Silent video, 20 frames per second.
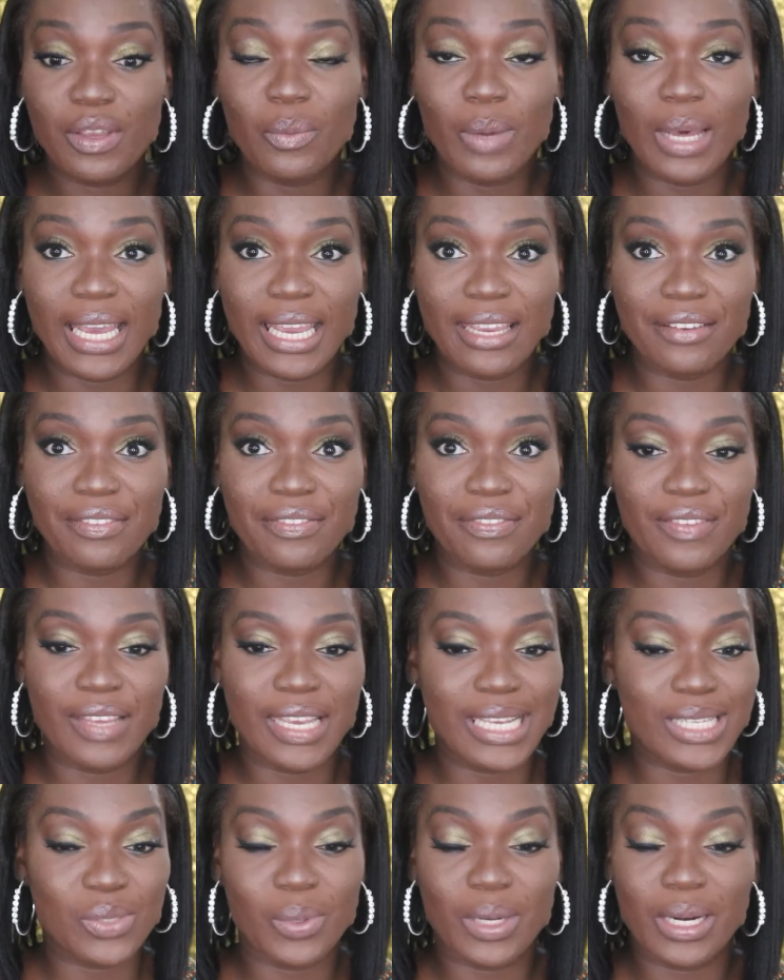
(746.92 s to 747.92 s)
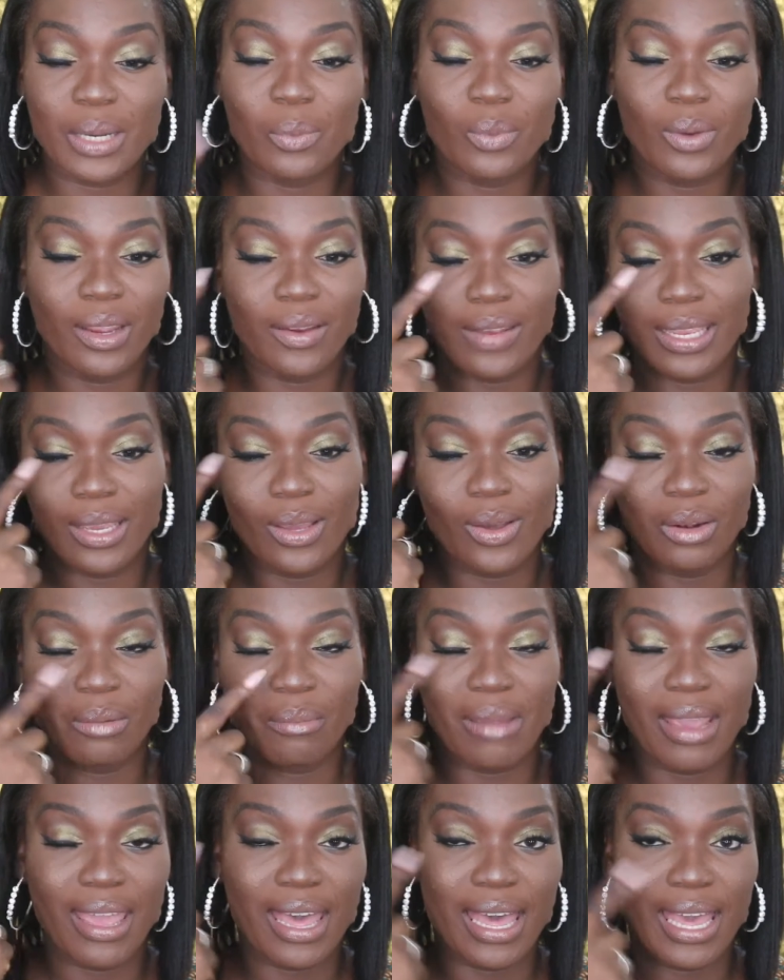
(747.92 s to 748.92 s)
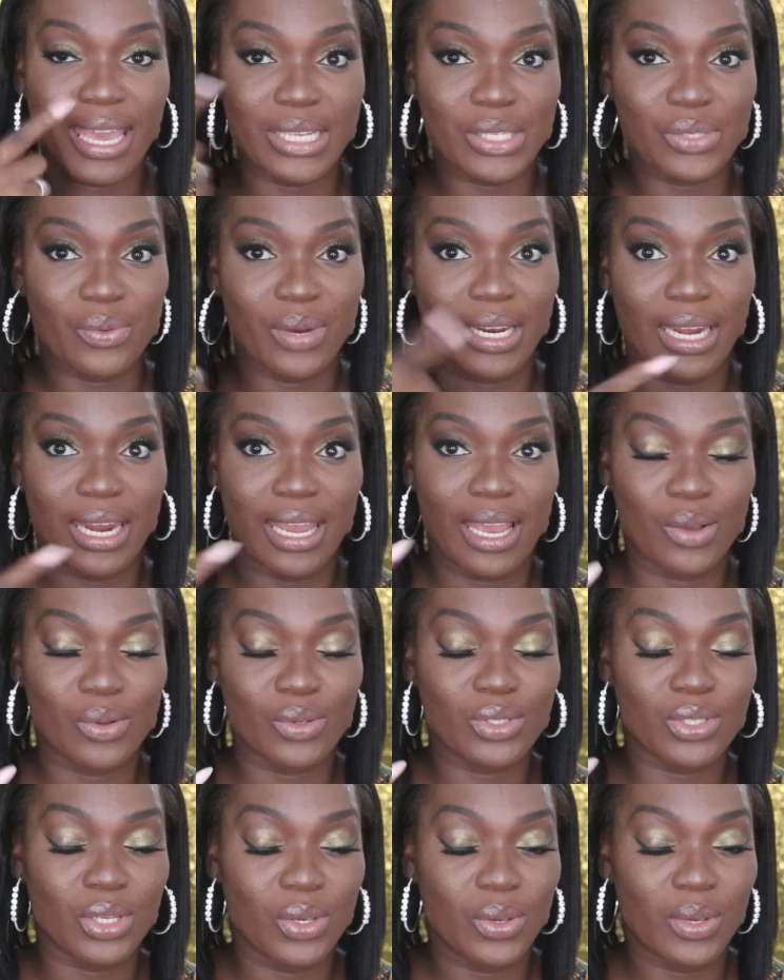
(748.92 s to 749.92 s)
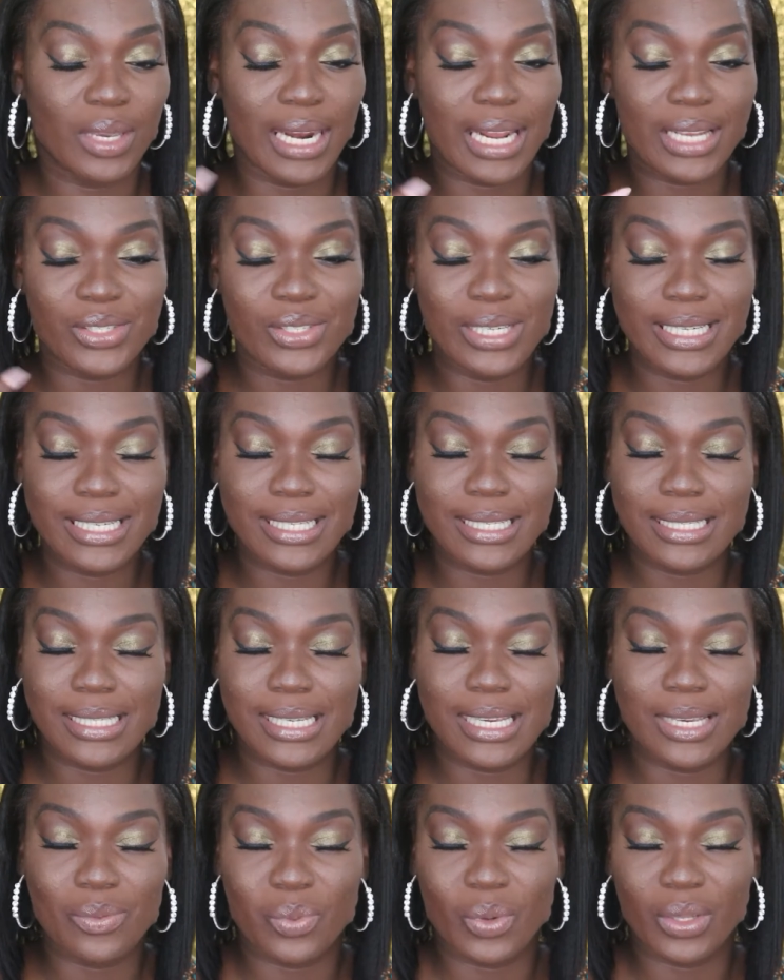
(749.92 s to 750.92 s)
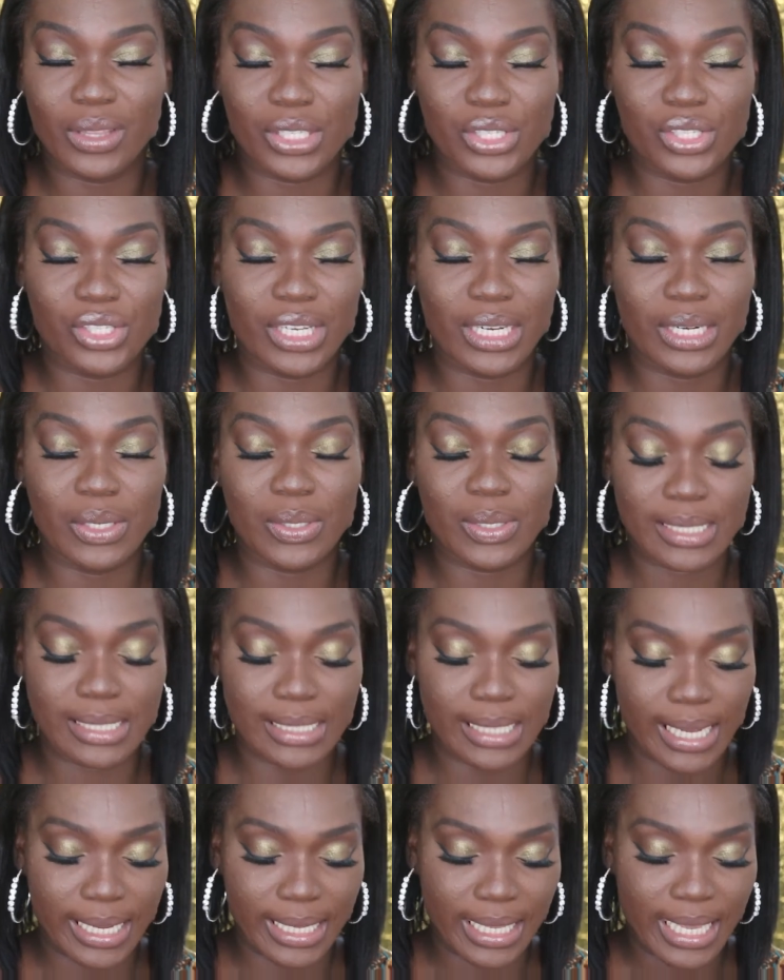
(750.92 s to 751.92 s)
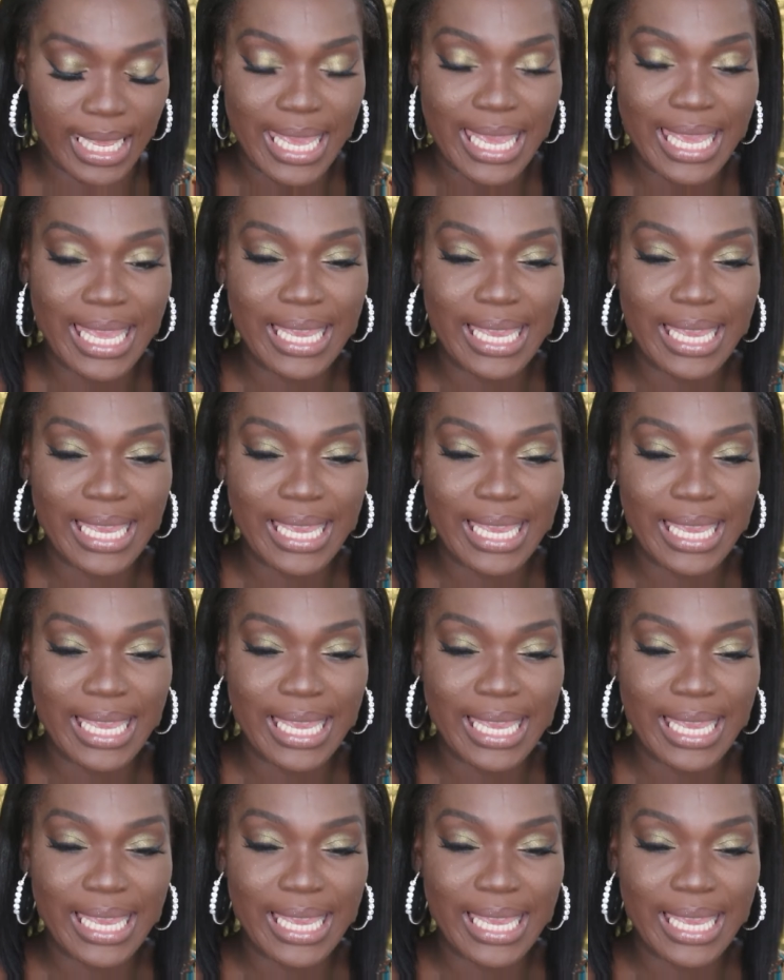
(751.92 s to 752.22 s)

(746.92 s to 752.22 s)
Wife is what I'm wearing on my eyes right now, so you can actually see what the shade looks like.